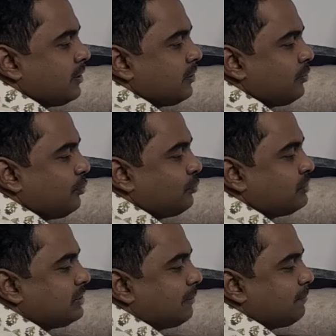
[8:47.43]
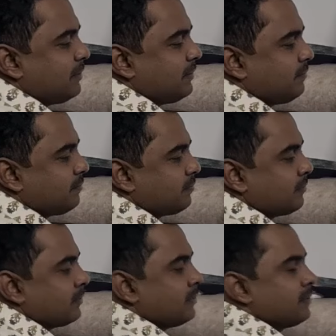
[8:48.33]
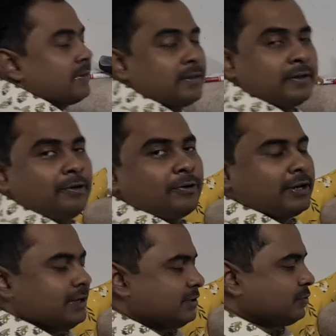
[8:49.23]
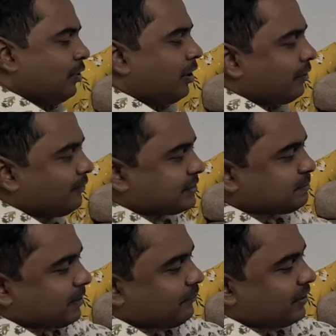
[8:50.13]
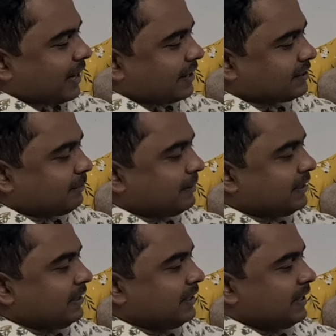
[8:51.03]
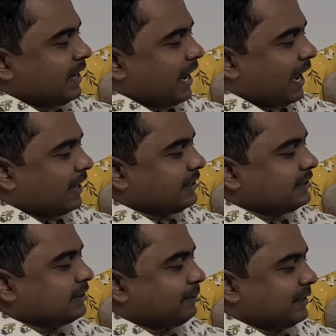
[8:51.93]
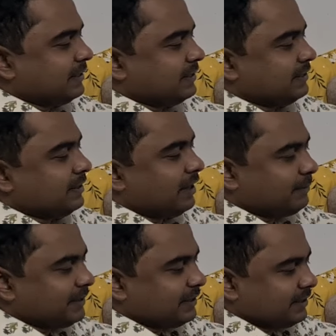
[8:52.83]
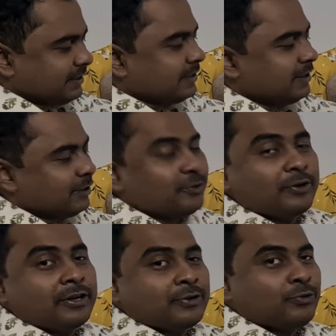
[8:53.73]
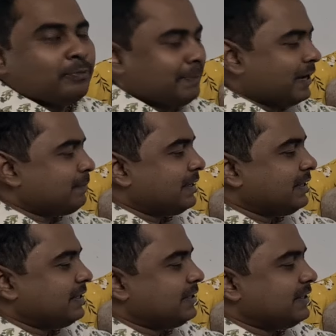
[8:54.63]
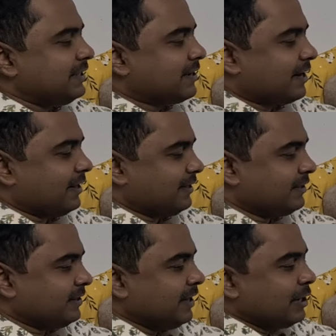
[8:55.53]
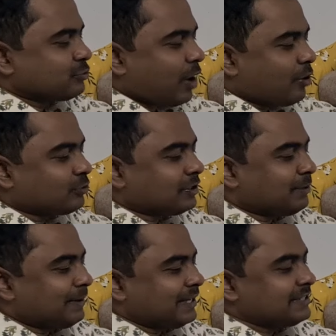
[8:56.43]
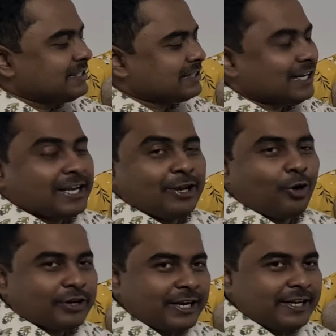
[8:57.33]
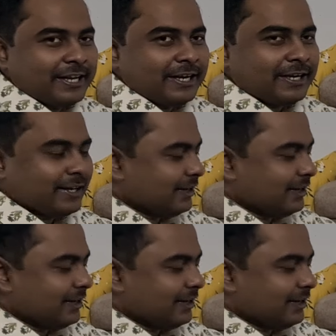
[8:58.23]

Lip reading: Huge jump. Okay, so I always prefer at the money and in the money. I mean, you to make money in intraday. So out of the money is just like a lottery ticket.